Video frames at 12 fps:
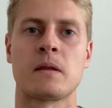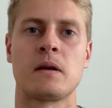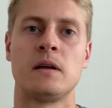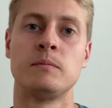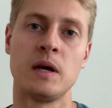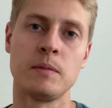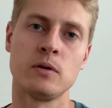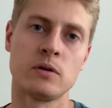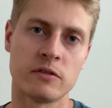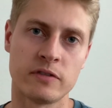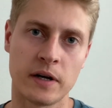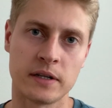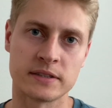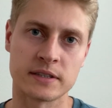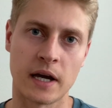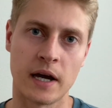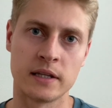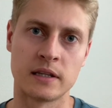And maybe you're a finance
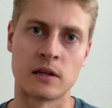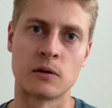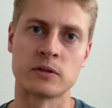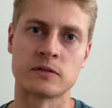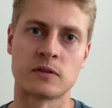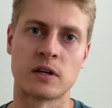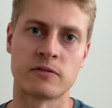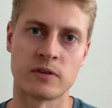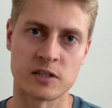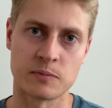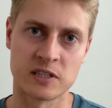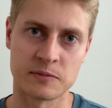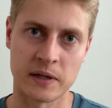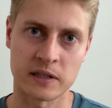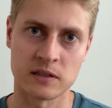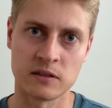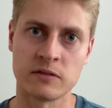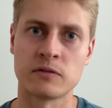guy that looks for a fresh
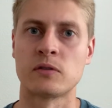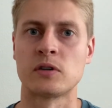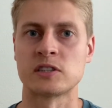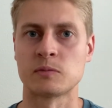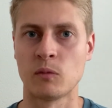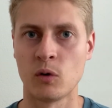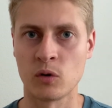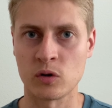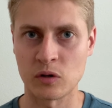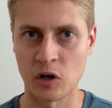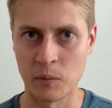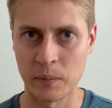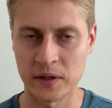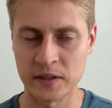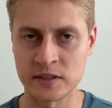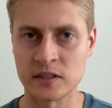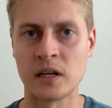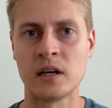perspective for a small
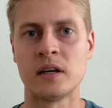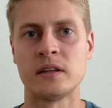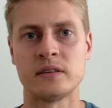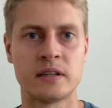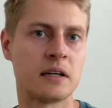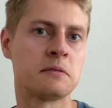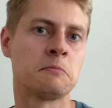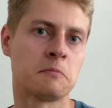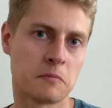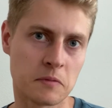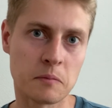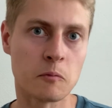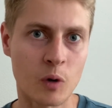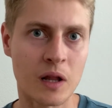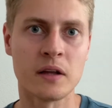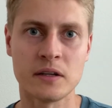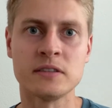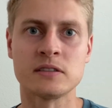companies, then, well,
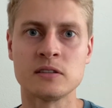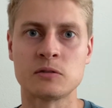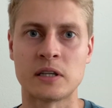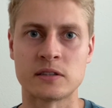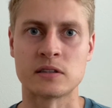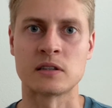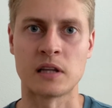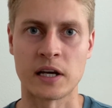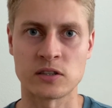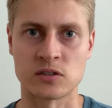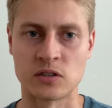it's an interesting lecture.